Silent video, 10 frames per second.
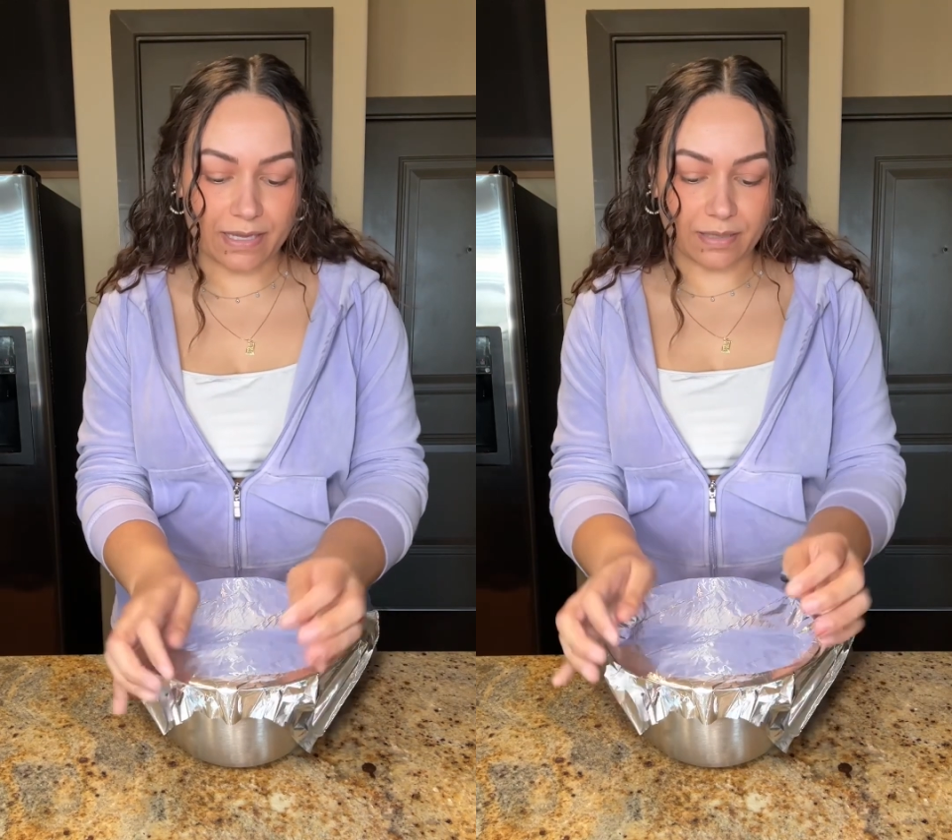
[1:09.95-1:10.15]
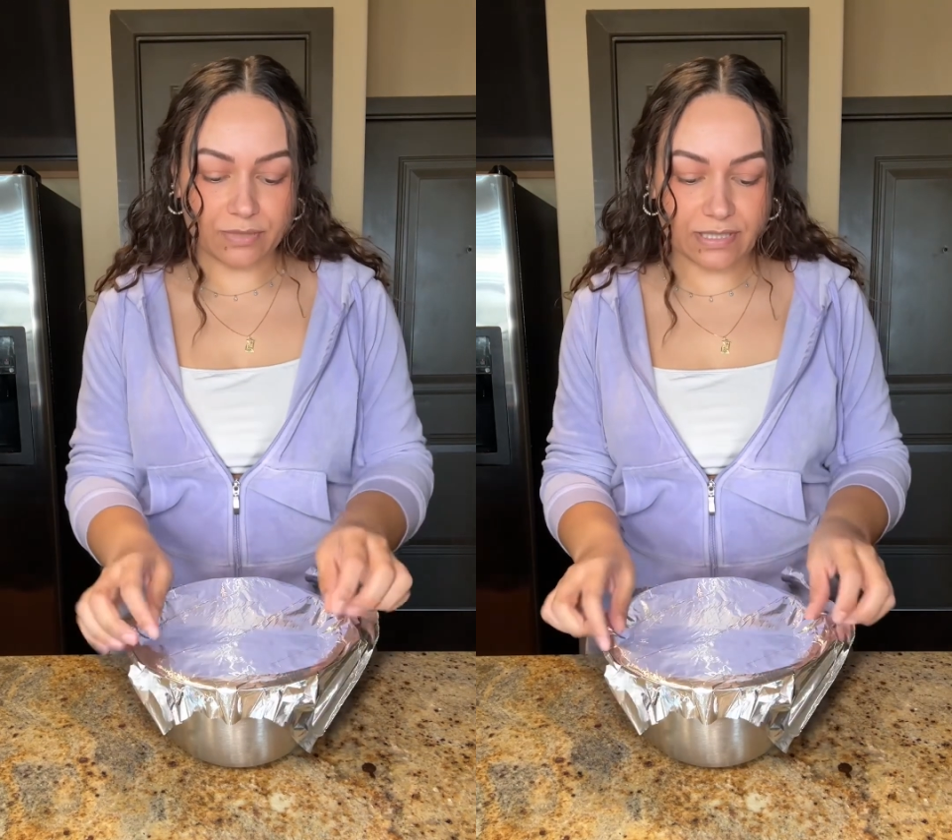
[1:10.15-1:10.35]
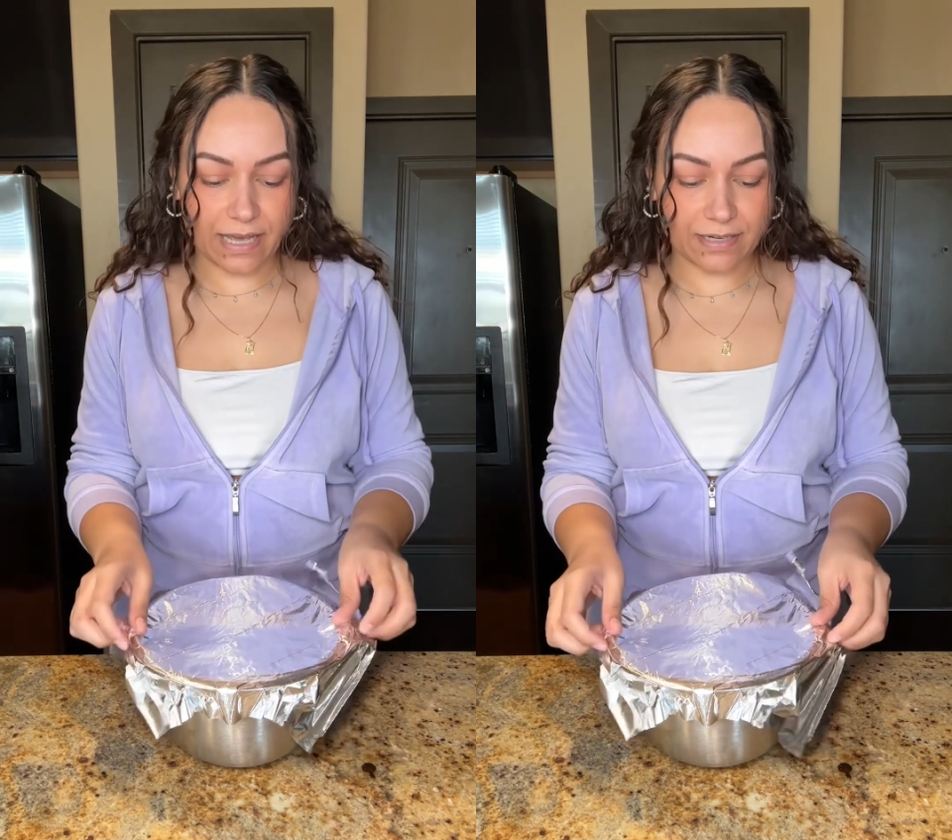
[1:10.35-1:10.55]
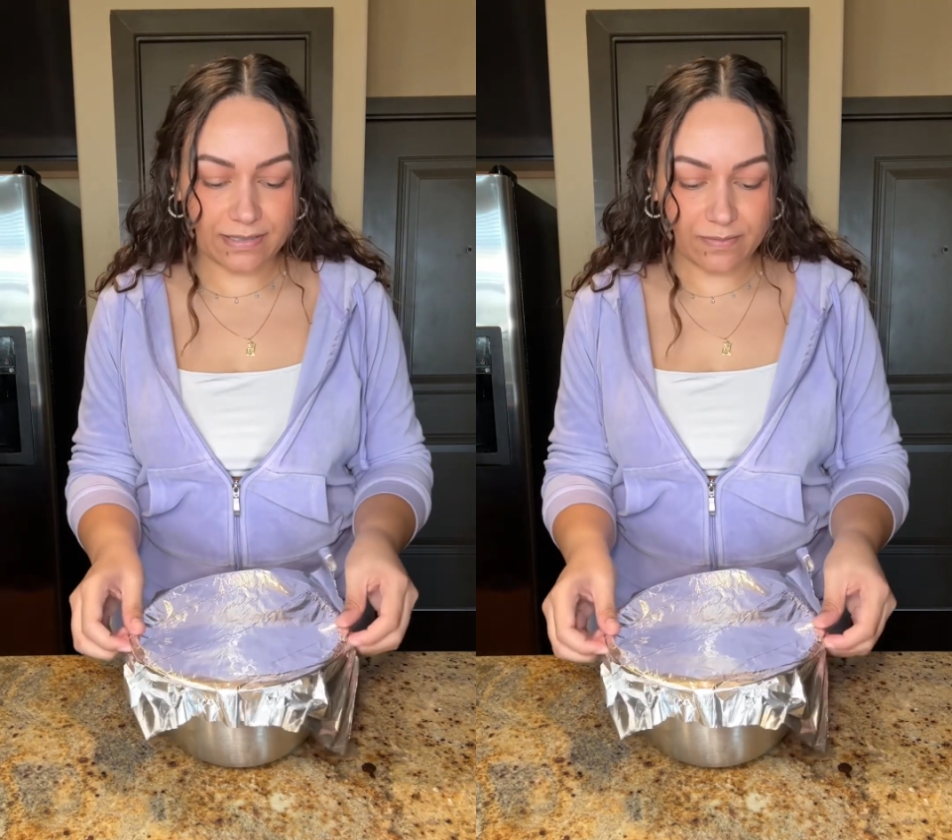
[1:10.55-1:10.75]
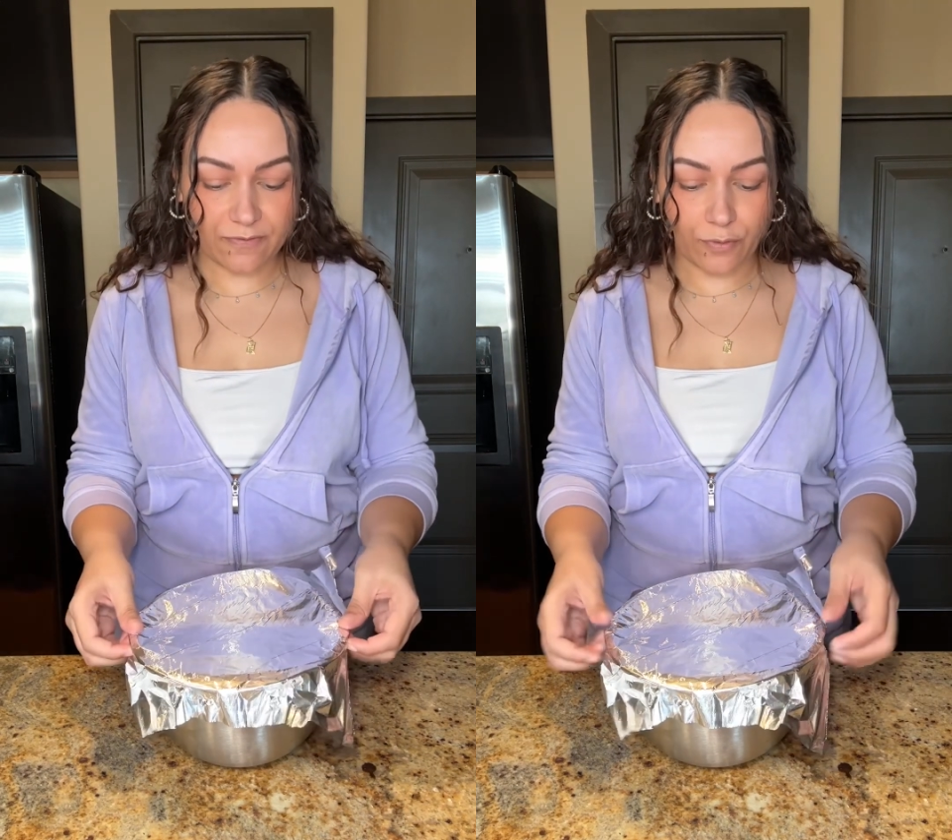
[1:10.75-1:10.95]
I'm just adding
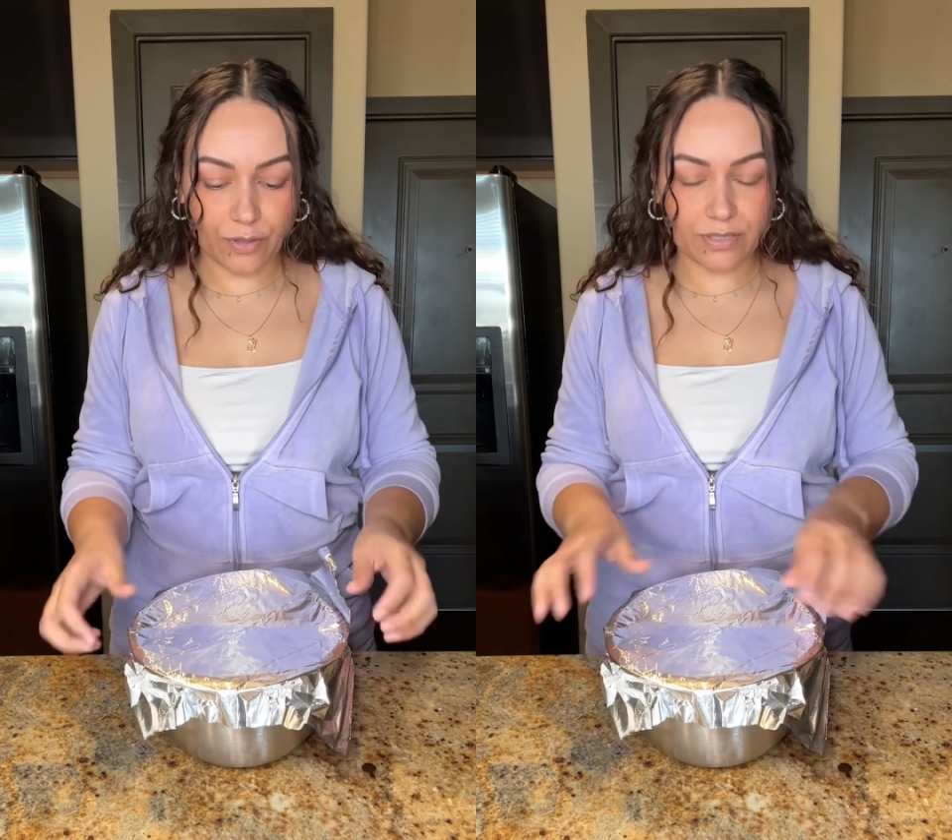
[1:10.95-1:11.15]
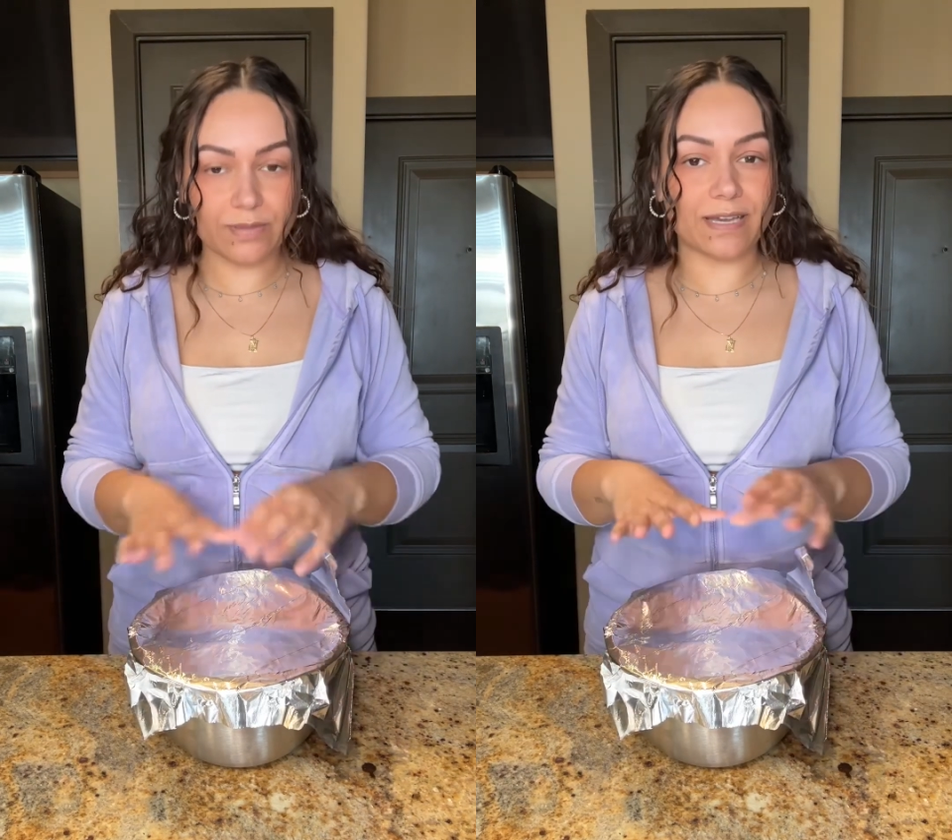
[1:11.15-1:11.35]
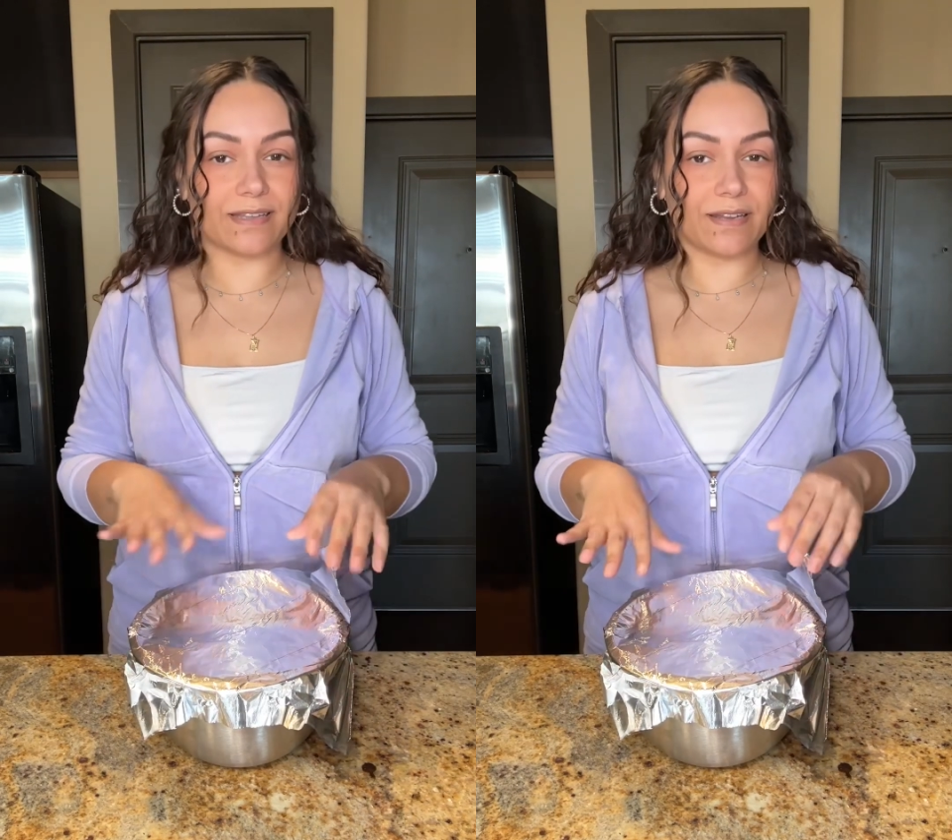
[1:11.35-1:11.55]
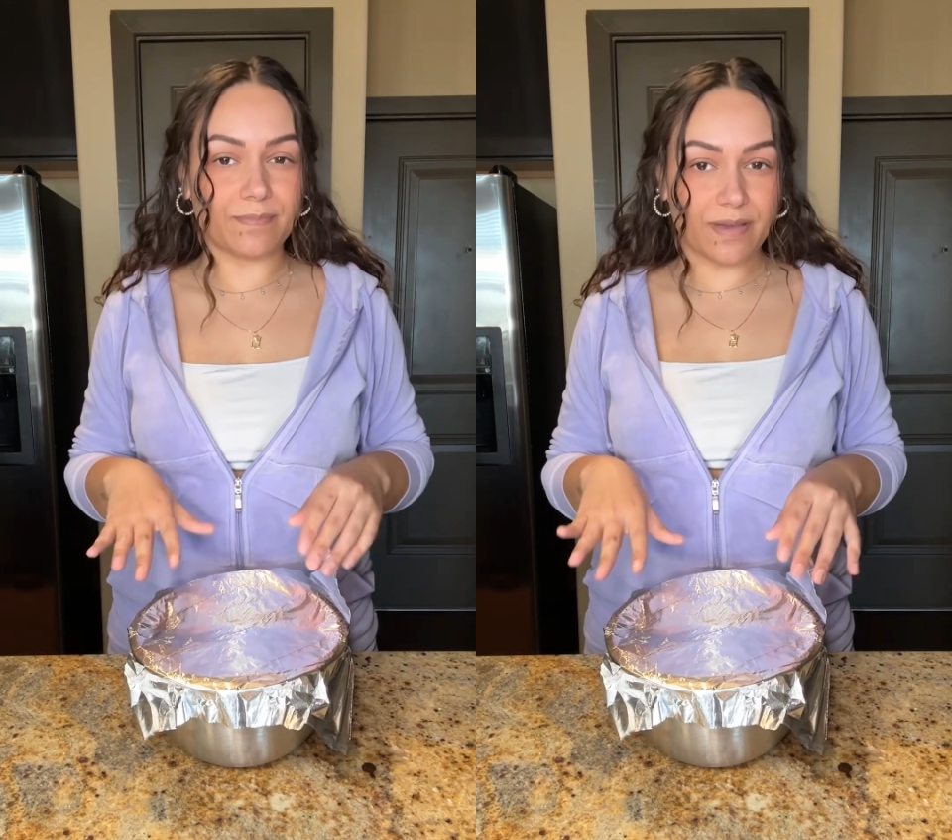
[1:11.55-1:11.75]
some foil so I can let it